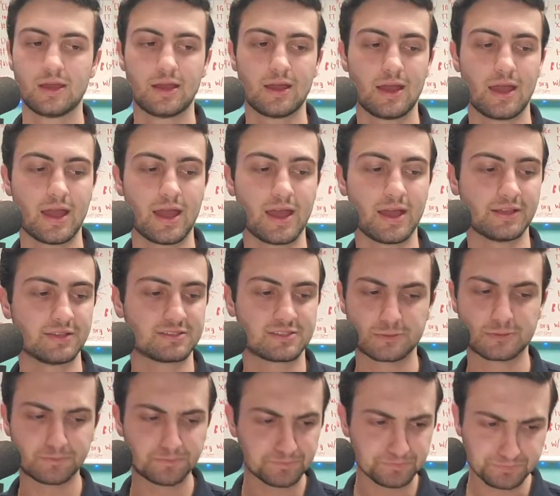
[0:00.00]
As
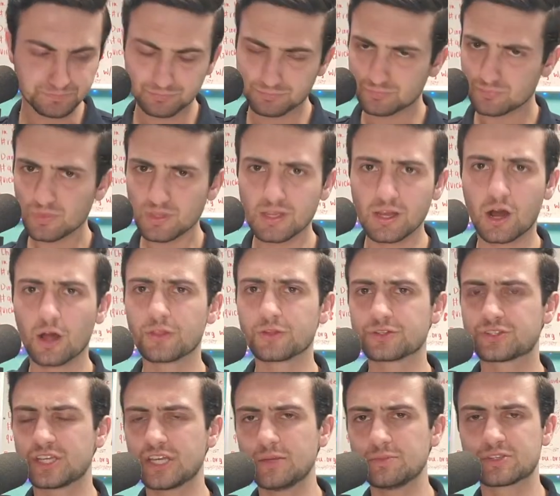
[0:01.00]
other
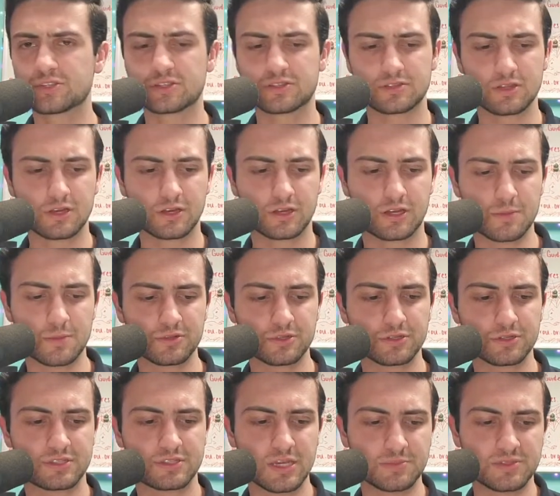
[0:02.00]
teams, a couple
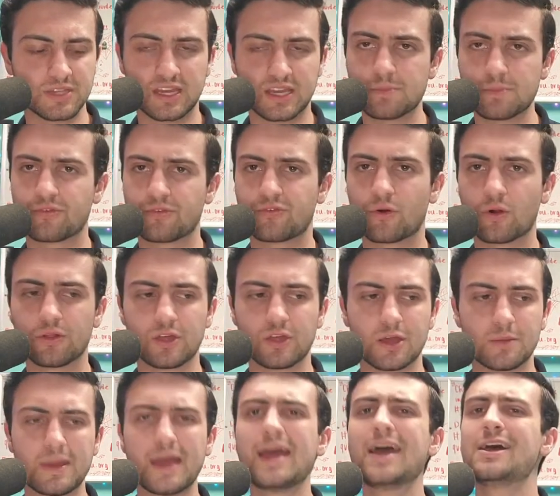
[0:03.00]
of teams that came before
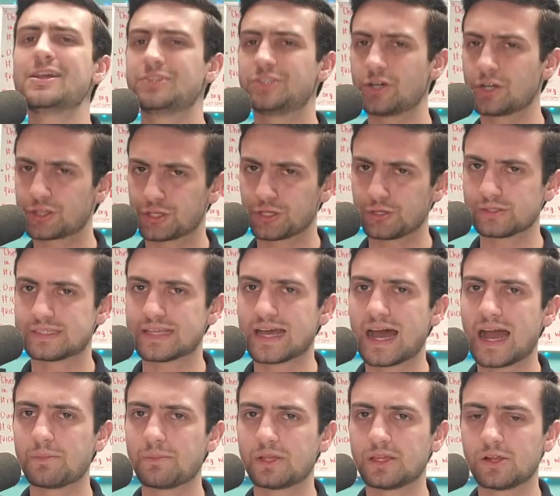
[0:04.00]
them, took their
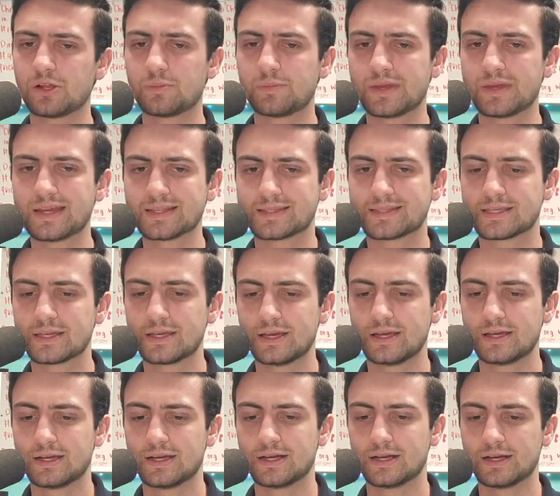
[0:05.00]
time a little bit,
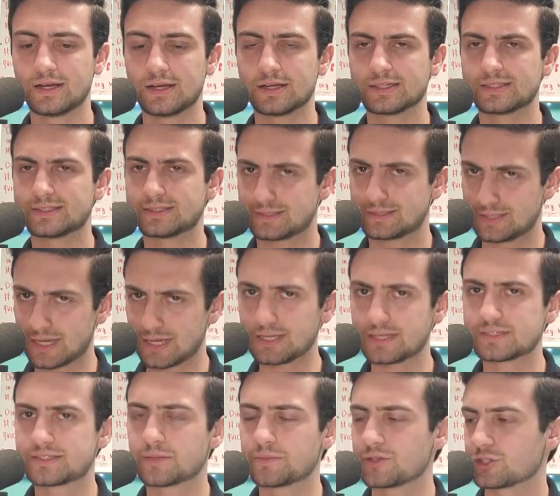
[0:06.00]
getting
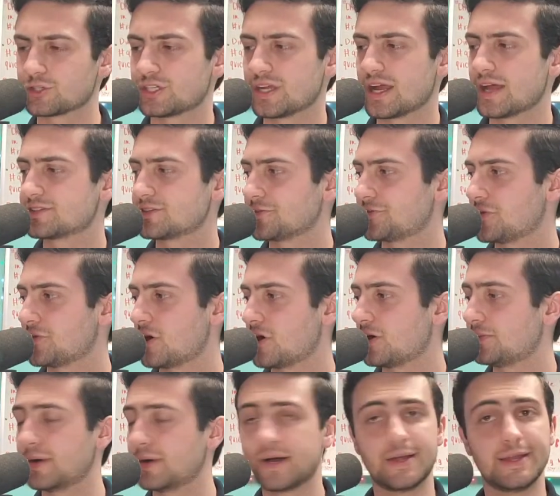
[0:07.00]
some of their shots to fall,
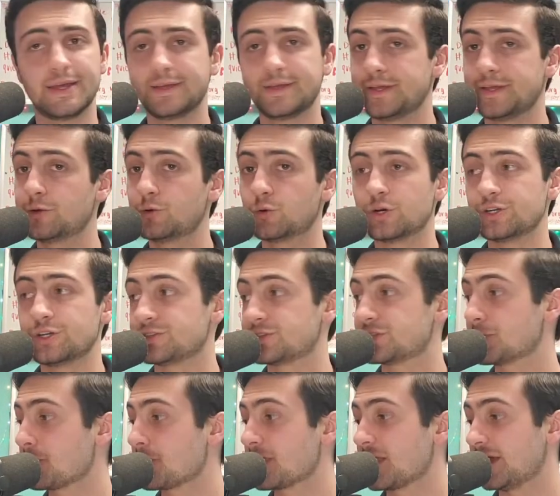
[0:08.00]
but it was
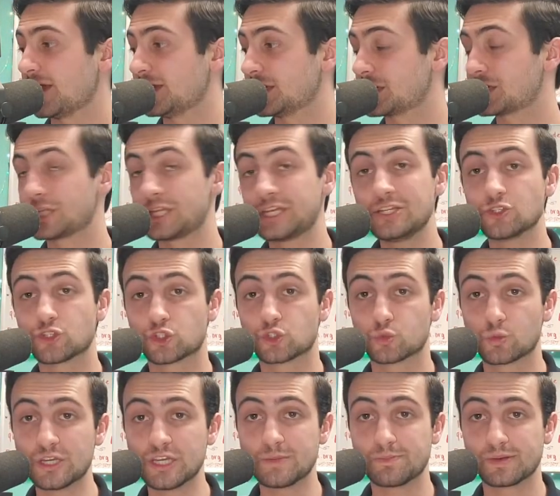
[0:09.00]
a clean
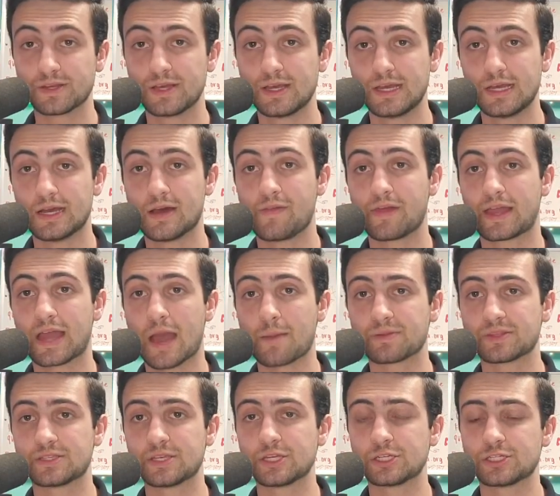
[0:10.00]
sweep of the
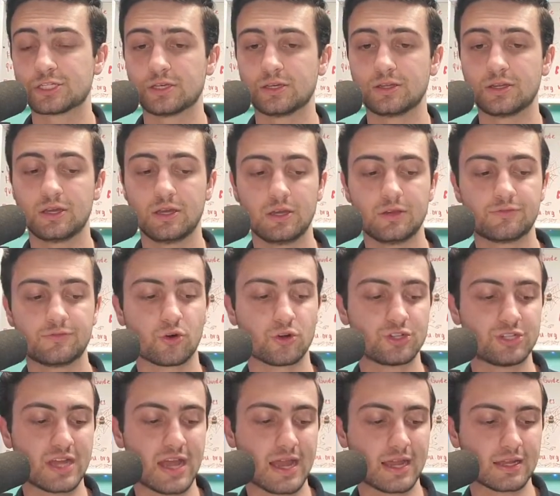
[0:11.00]
competition for
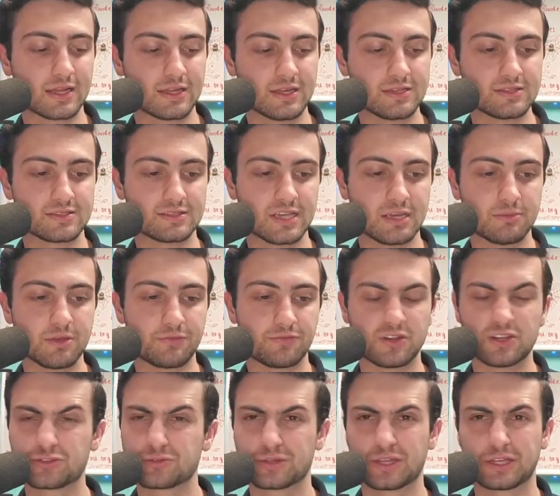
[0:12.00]
Jack and his team. They
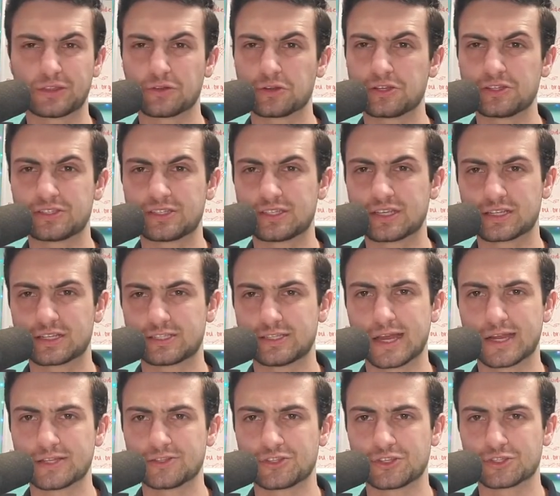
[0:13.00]
finished with like 36
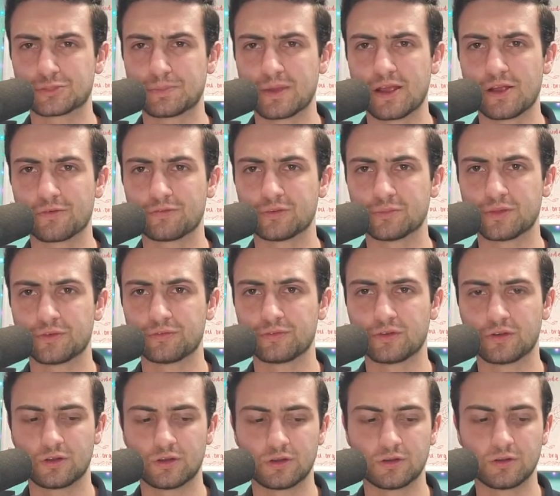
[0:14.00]
seconds to spare from
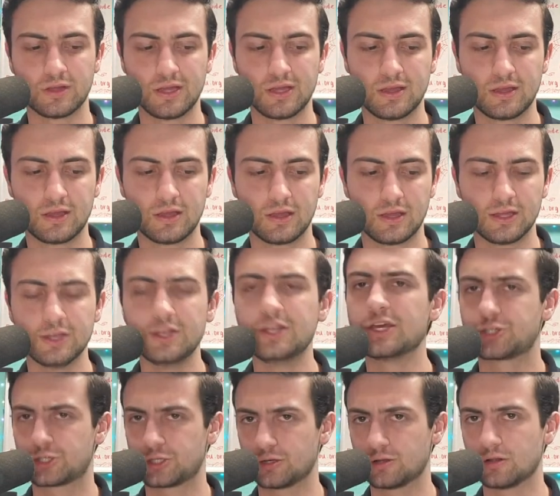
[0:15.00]
the
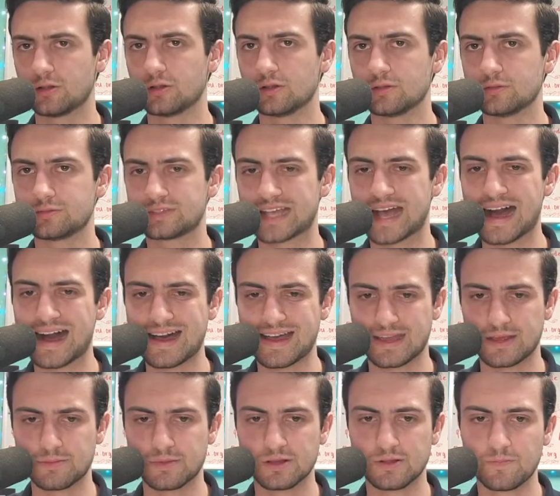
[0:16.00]
initial
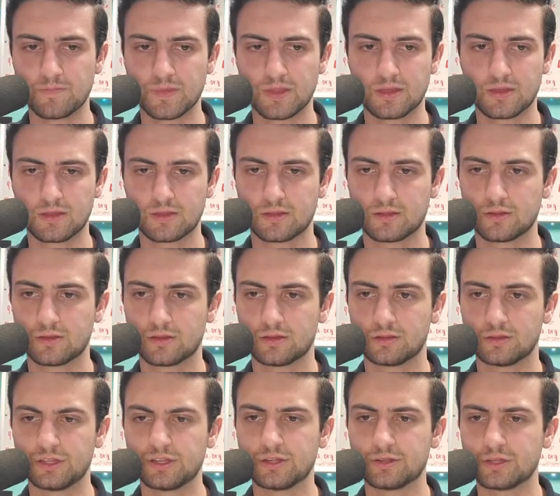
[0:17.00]
time,
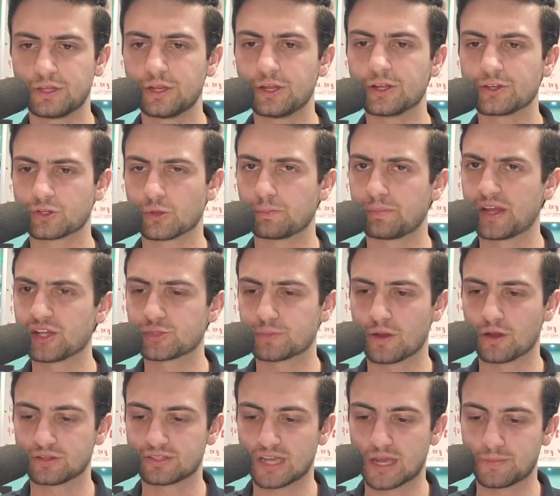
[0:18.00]
the initial
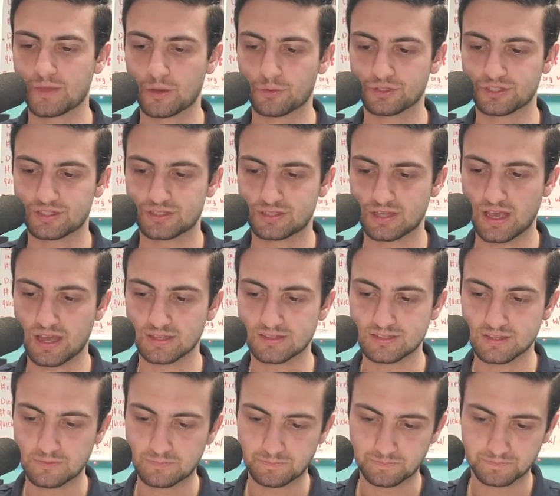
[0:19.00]
benchmark time that was set,
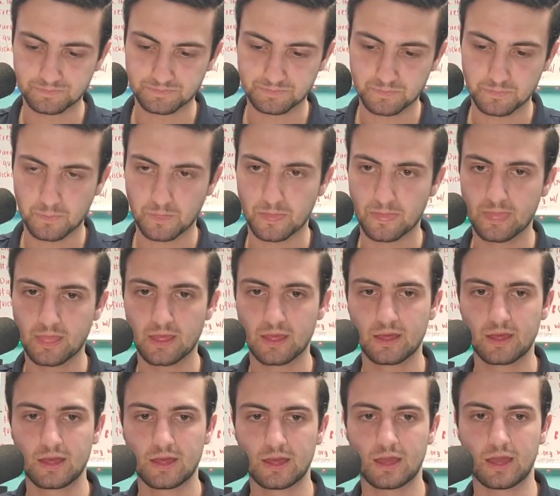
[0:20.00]

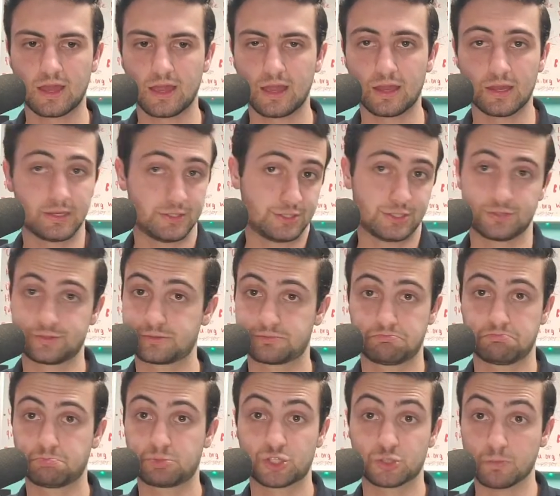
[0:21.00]
and just
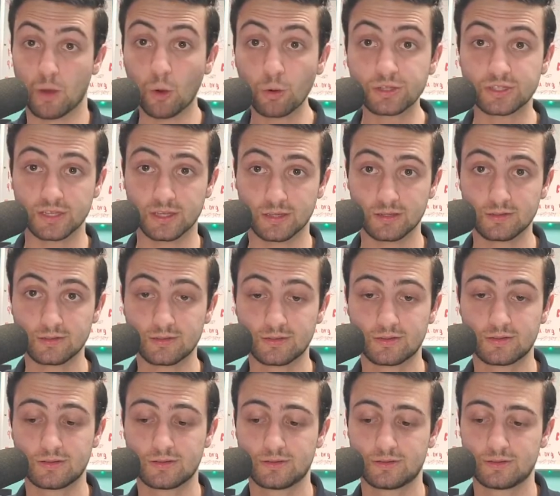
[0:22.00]
smoked it.
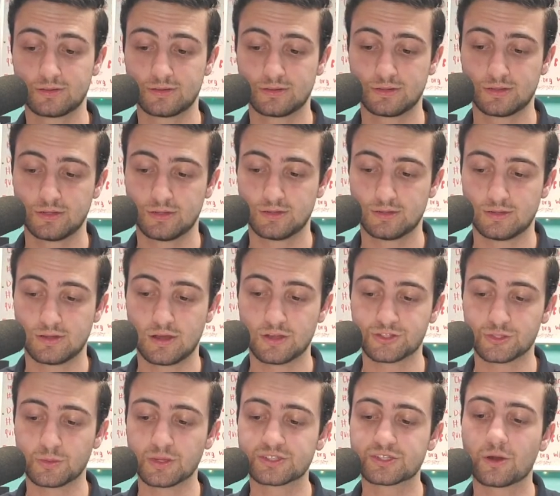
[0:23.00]

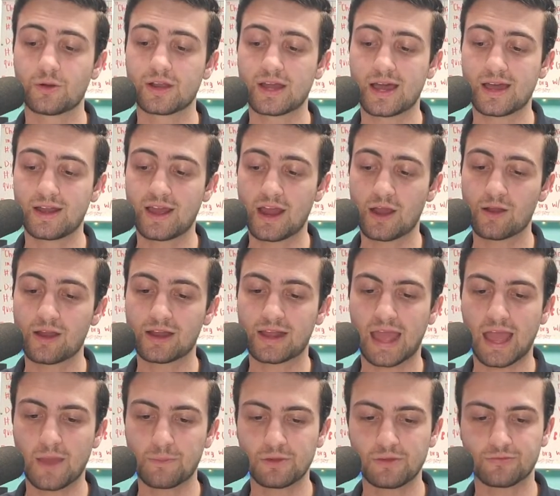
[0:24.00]
Also, what's going on, Eric?
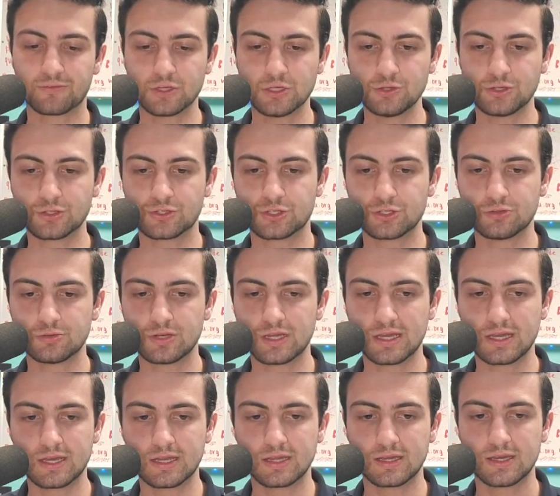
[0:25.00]
Happy for you to tune
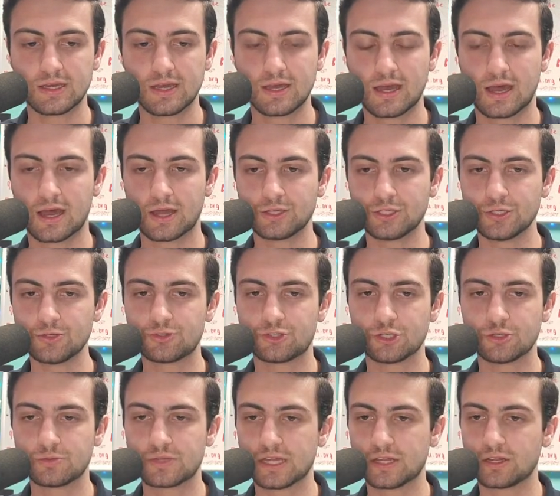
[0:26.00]
in on
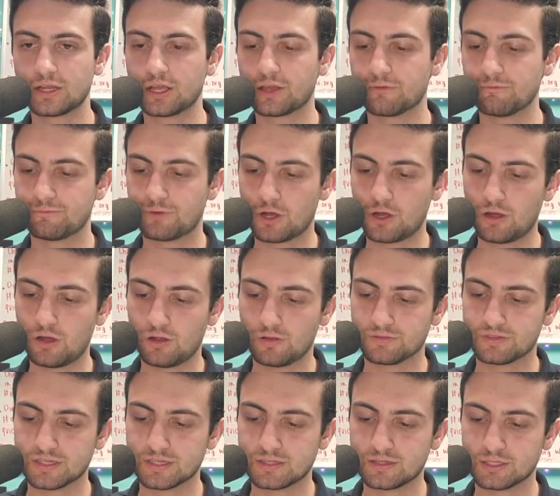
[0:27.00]
YouTube, getting
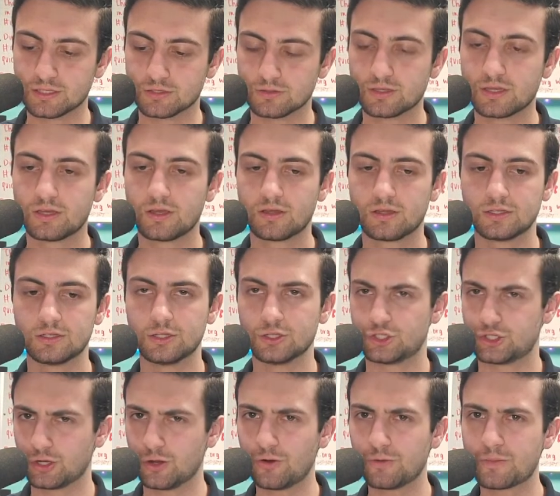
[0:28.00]
involved in the
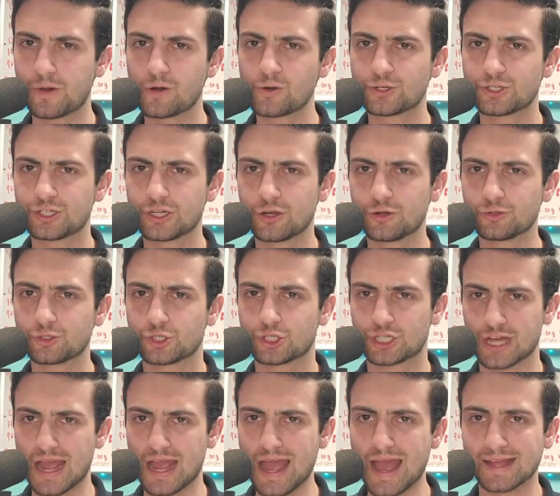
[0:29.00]
GioMoShow
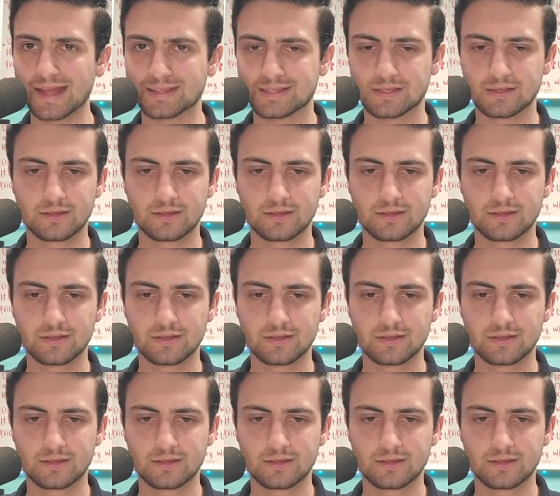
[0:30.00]
chat.